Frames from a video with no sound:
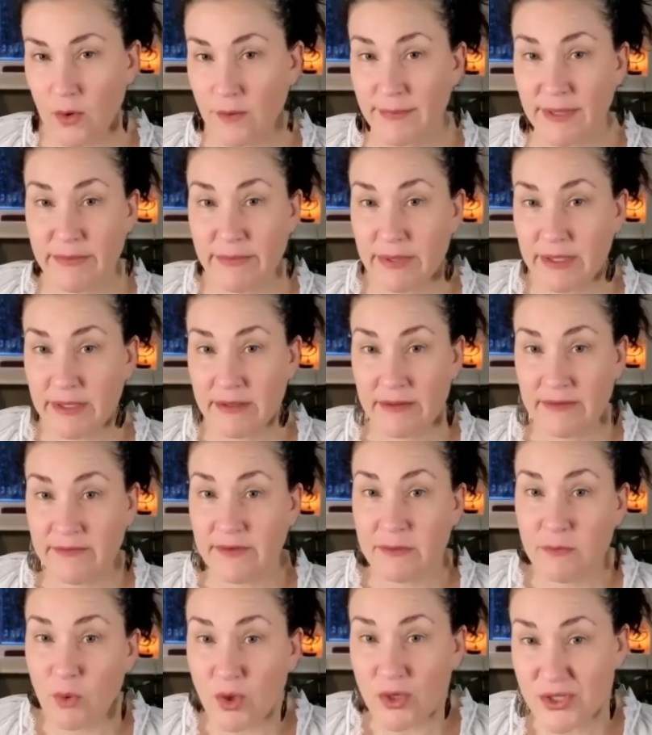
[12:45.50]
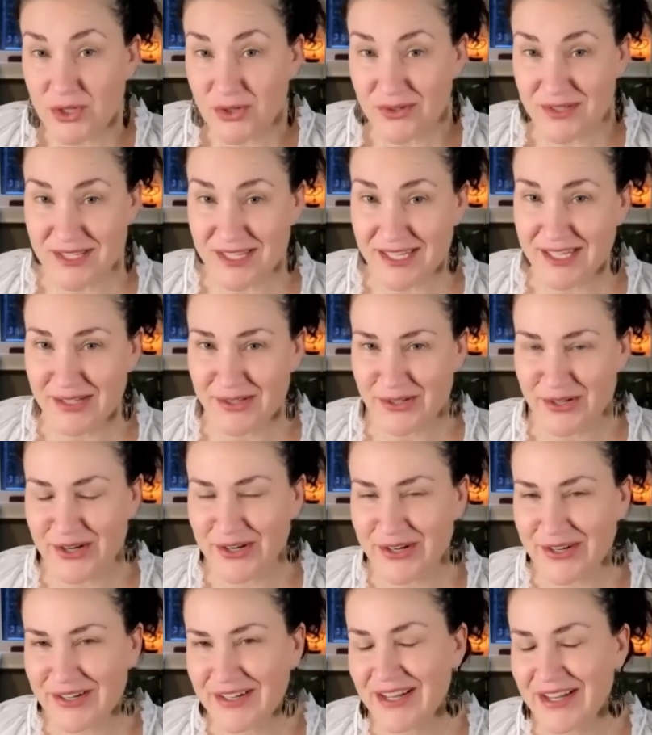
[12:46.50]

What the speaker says: or maybe even more so as a healer,